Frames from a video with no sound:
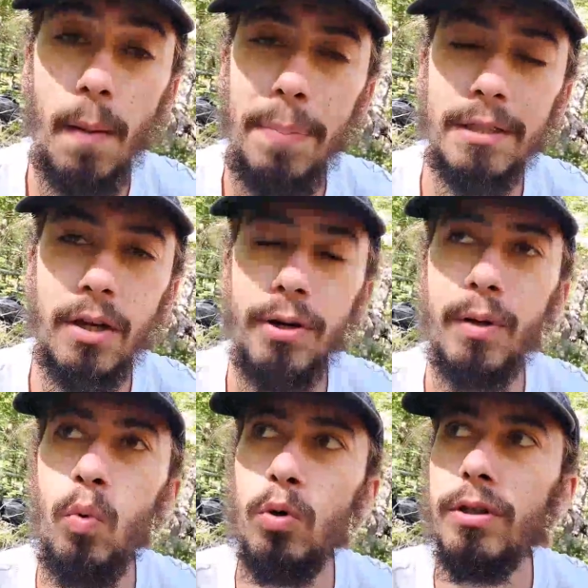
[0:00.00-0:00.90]

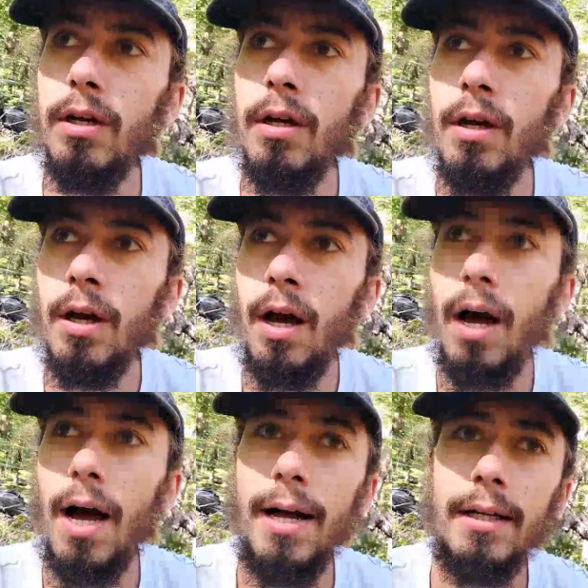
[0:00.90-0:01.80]
Patagonian water,
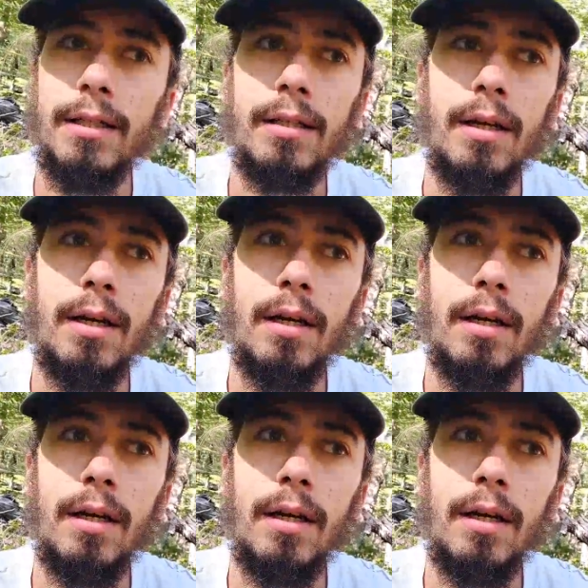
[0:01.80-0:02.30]
and